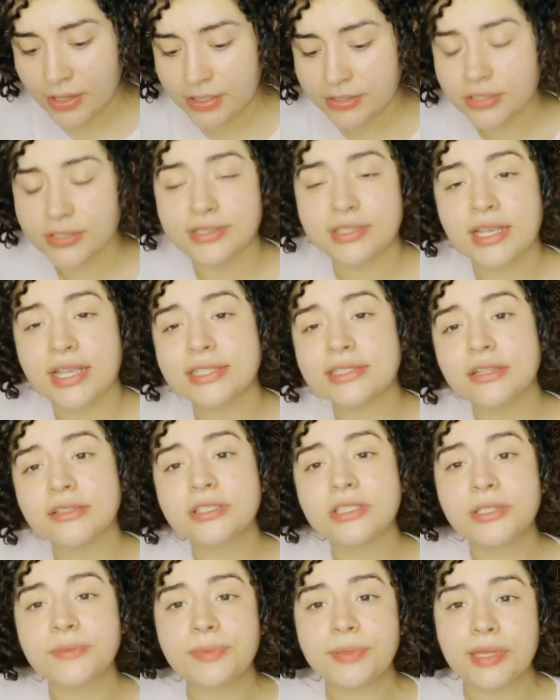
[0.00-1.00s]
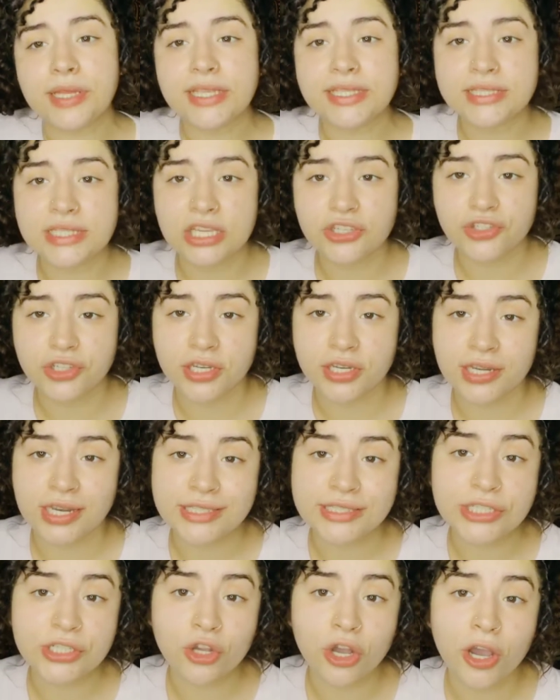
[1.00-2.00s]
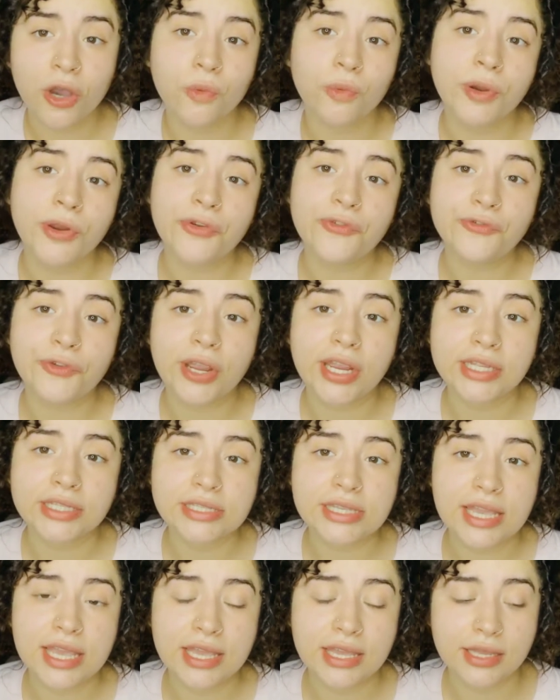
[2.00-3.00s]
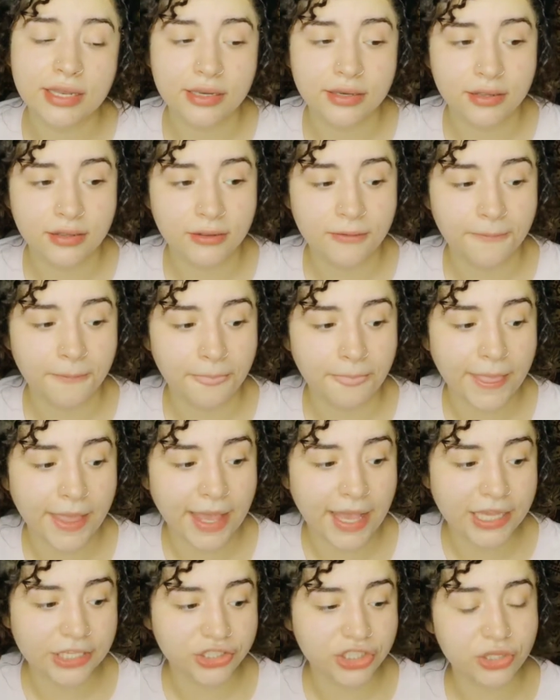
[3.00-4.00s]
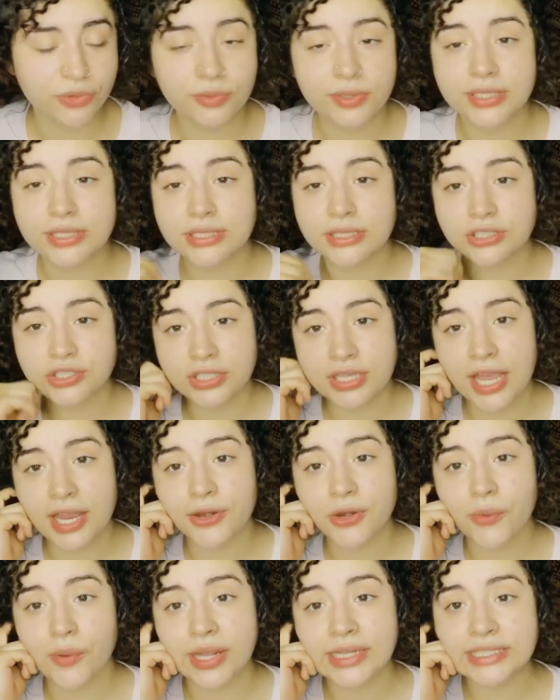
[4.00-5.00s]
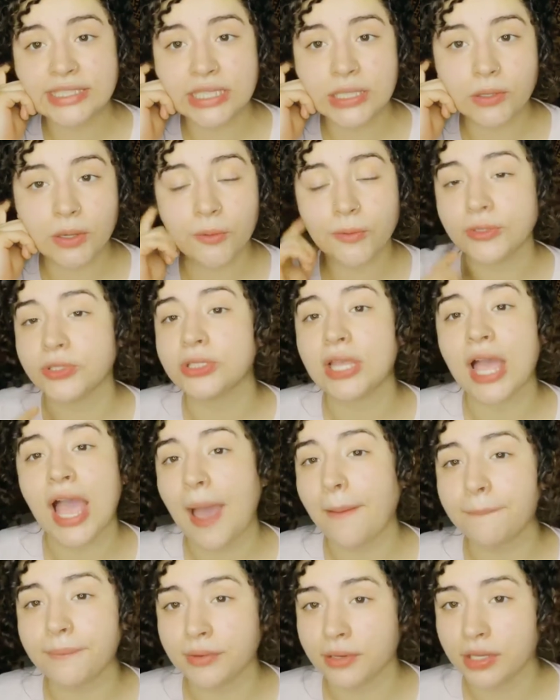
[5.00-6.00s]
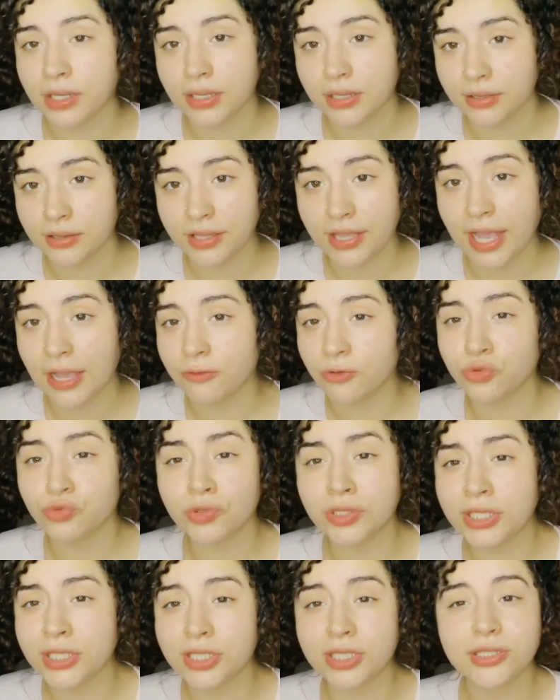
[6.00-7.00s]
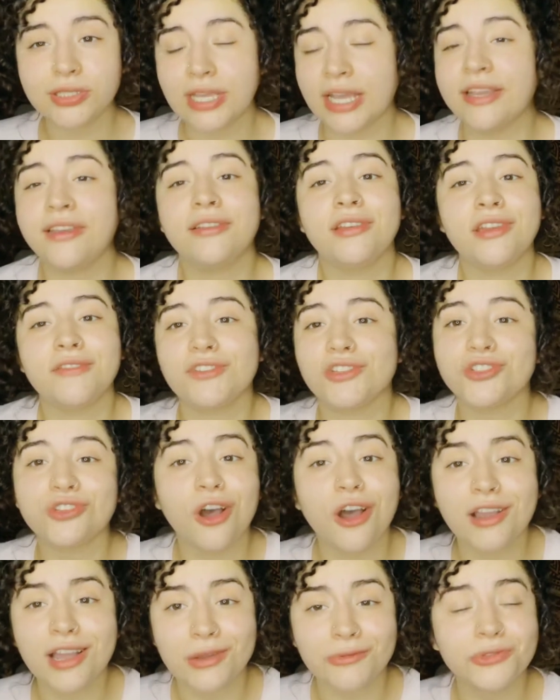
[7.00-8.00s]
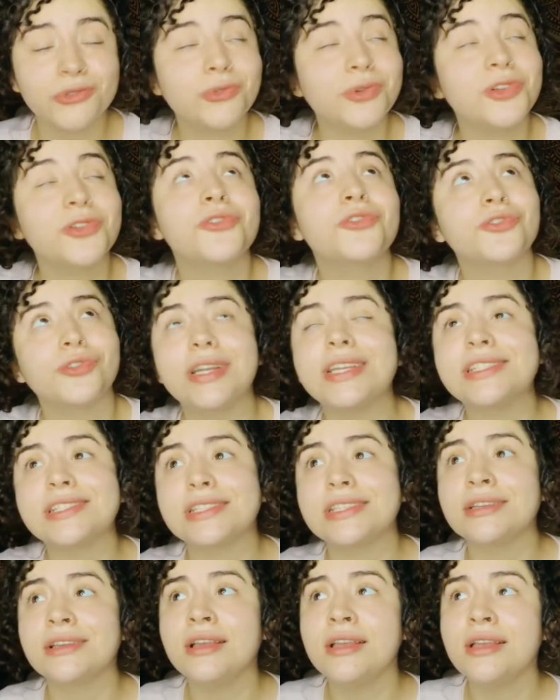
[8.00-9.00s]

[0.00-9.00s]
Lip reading: So I was taken down to the police station, and I did call one friend, and as she had no idea what was happening. Like, I couldn't even talk. I was going crazy.